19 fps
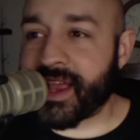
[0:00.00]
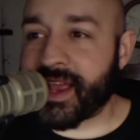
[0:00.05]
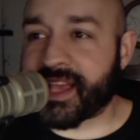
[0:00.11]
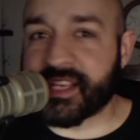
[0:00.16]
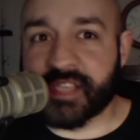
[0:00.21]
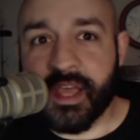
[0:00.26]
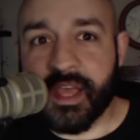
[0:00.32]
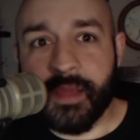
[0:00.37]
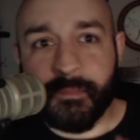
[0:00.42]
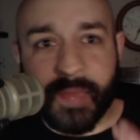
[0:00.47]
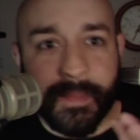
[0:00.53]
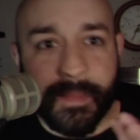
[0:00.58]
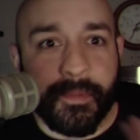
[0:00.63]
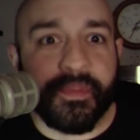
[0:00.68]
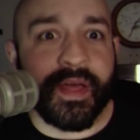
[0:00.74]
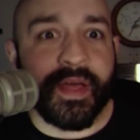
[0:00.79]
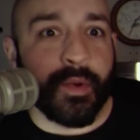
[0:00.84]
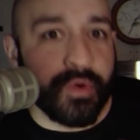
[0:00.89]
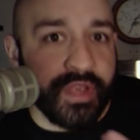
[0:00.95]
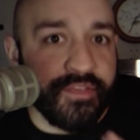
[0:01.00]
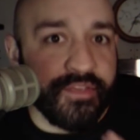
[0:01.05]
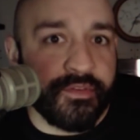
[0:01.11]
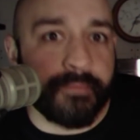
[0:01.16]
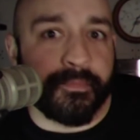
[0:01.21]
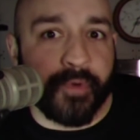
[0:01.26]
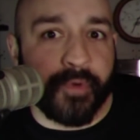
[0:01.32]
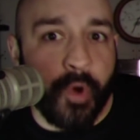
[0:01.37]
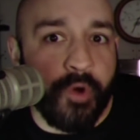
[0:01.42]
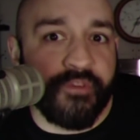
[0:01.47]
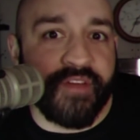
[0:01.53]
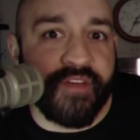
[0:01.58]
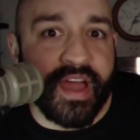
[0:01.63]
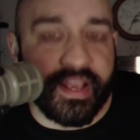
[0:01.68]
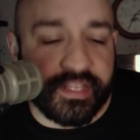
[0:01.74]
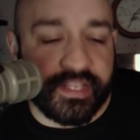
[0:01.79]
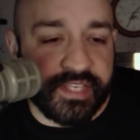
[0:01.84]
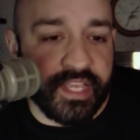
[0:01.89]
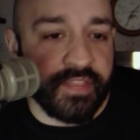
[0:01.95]
Cuz people that were even
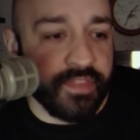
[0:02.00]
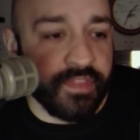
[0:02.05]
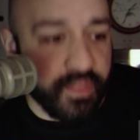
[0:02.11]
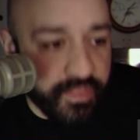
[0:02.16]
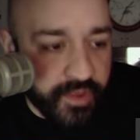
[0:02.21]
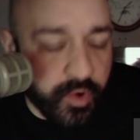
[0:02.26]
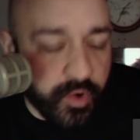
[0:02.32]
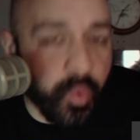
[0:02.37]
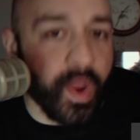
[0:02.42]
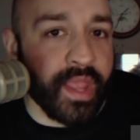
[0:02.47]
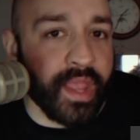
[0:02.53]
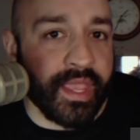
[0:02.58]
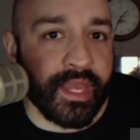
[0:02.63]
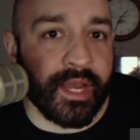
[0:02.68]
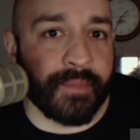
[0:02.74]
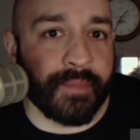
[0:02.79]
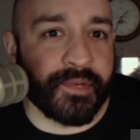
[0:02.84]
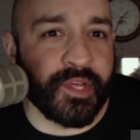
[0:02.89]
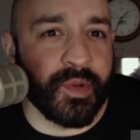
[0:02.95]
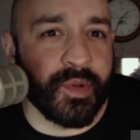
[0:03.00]
pro-vaccine, they're waking up too. It's